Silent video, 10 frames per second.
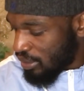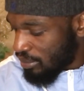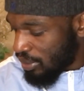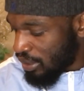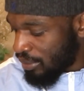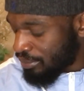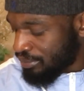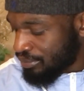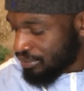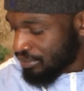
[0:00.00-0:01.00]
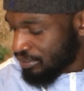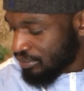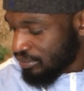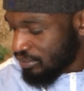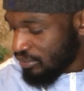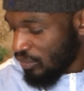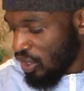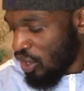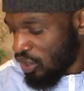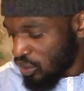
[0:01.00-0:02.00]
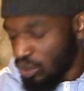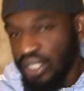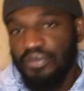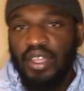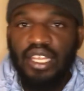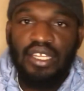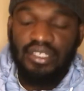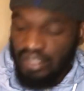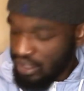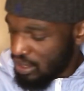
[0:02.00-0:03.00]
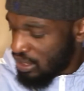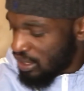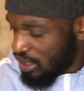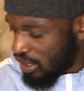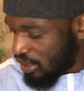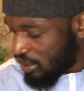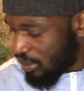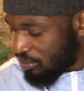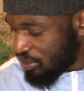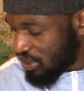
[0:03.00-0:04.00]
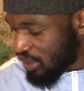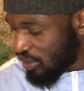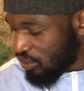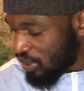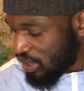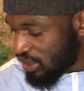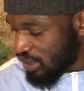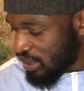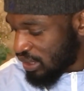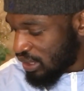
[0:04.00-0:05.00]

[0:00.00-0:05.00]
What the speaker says: But also Liz Fedler, I appreciate the donation.